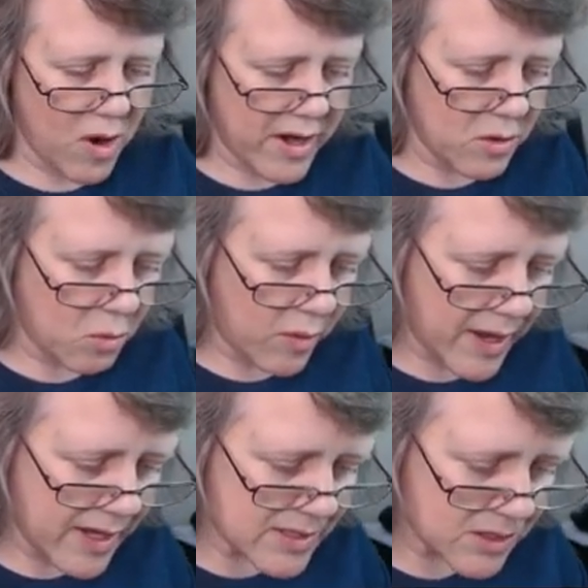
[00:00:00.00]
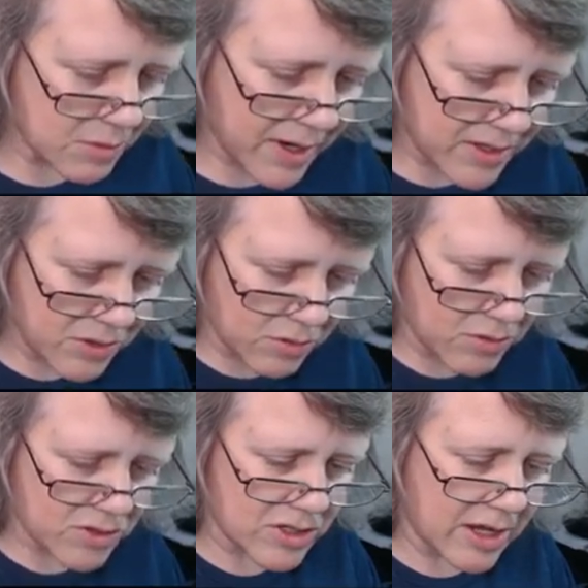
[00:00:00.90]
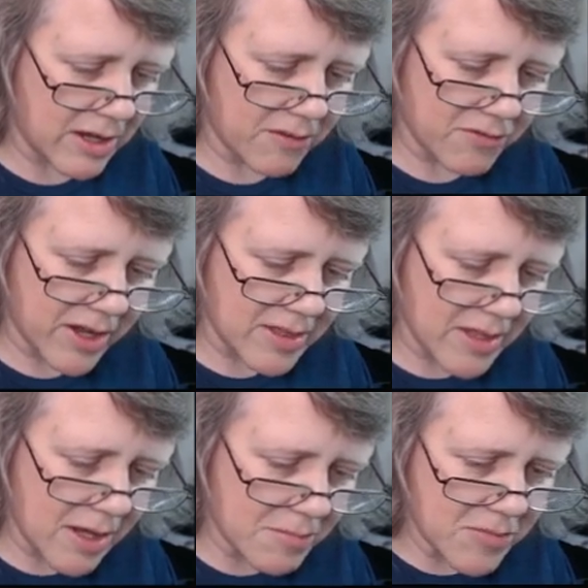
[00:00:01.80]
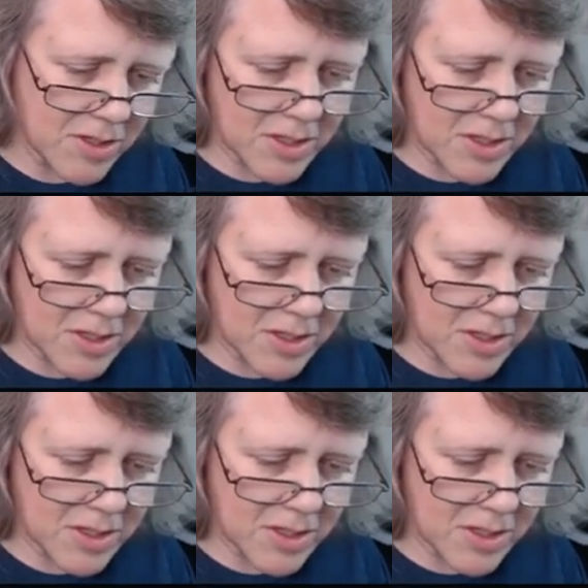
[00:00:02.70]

right away so I don't uh, forget them.